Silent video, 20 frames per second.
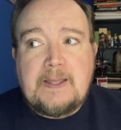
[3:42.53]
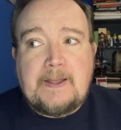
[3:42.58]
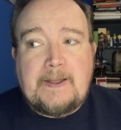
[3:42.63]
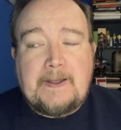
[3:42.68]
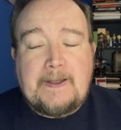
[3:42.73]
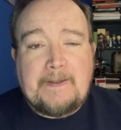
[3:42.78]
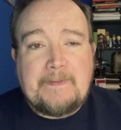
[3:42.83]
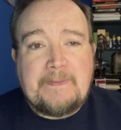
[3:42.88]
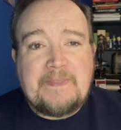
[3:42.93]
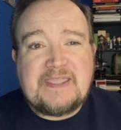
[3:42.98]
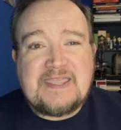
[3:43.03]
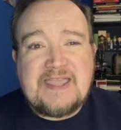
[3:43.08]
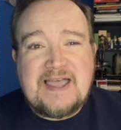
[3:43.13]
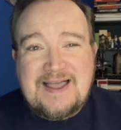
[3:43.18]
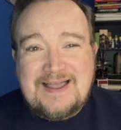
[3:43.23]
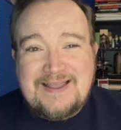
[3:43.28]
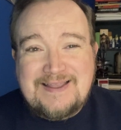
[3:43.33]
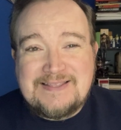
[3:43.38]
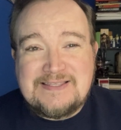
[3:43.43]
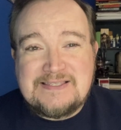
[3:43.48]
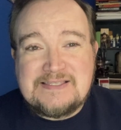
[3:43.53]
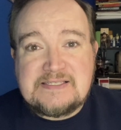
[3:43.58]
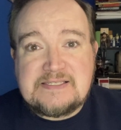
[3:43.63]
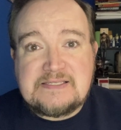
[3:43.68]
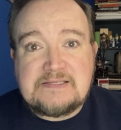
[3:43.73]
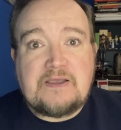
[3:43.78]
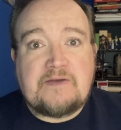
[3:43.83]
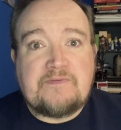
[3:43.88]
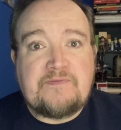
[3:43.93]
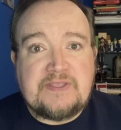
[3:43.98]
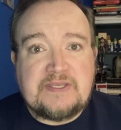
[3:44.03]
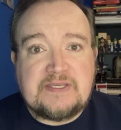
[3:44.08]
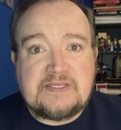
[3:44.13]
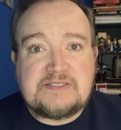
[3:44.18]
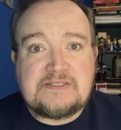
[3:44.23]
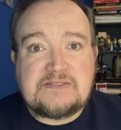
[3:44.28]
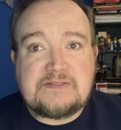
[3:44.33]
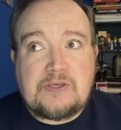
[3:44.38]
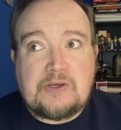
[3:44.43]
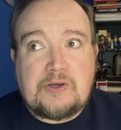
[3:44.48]
The cons of
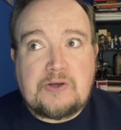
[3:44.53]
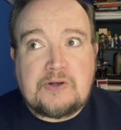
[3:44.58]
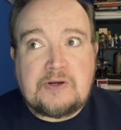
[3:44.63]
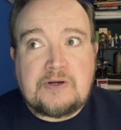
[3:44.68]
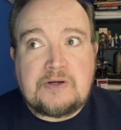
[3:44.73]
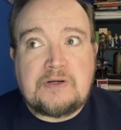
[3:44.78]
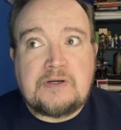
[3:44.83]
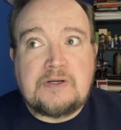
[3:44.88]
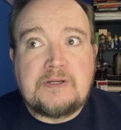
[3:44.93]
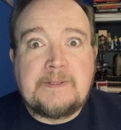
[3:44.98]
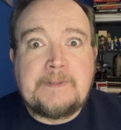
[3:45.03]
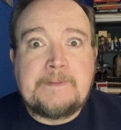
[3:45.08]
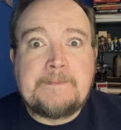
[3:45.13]
this are